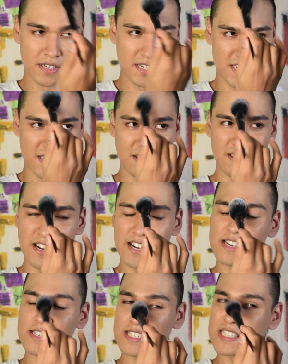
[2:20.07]
So go
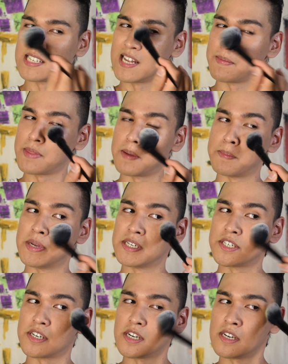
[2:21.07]
ahead and slap that
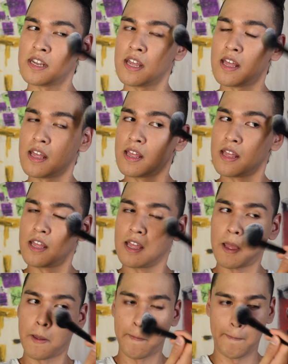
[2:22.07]
bitch on.
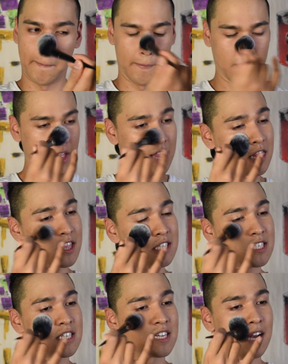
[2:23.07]
And
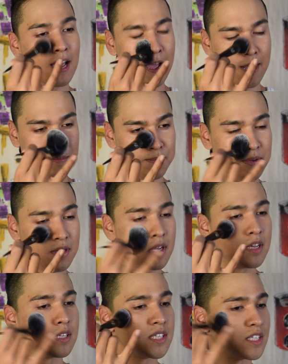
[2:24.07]
this is going to help
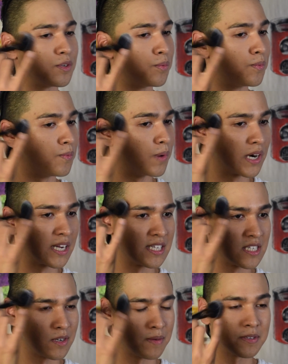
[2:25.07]
to work
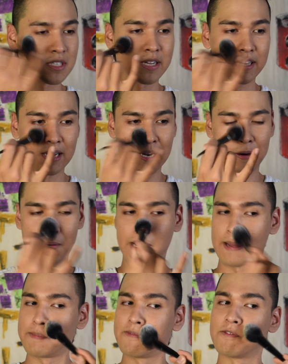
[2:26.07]
as almost like a
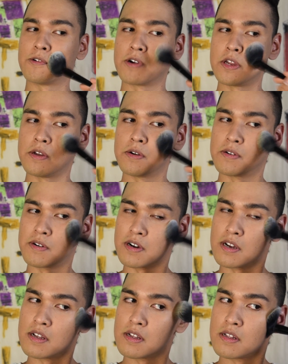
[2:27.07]
grip for your